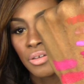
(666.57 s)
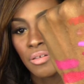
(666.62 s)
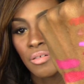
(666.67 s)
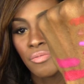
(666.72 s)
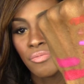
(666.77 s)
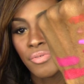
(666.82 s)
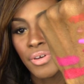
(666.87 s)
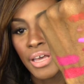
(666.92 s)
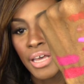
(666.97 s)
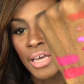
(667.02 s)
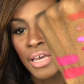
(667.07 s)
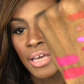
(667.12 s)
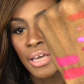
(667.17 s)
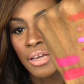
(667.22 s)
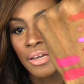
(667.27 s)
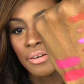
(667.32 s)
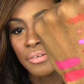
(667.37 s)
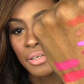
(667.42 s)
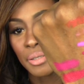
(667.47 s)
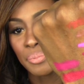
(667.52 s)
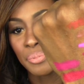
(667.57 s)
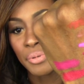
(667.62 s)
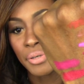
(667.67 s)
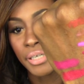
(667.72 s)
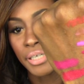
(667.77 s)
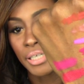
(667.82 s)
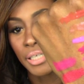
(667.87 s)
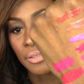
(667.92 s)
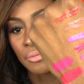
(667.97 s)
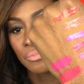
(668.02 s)
Very
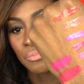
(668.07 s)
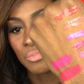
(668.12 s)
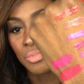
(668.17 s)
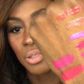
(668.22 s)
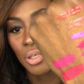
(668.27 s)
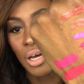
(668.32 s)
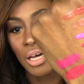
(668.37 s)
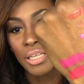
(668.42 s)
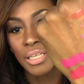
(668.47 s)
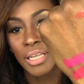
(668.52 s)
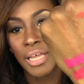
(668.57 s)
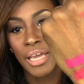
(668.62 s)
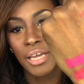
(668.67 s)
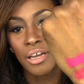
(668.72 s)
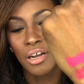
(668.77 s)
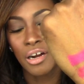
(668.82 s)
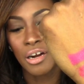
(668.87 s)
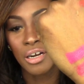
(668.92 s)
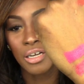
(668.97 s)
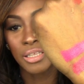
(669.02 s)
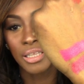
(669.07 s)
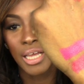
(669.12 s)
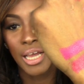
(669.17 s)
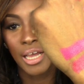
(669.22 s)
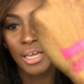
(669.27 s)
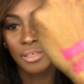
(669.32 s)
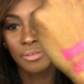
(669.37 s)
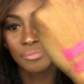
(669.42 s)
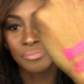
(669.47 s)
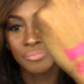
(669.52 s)
pretty. So I like her a
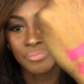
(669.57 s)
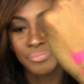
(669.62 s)
lot.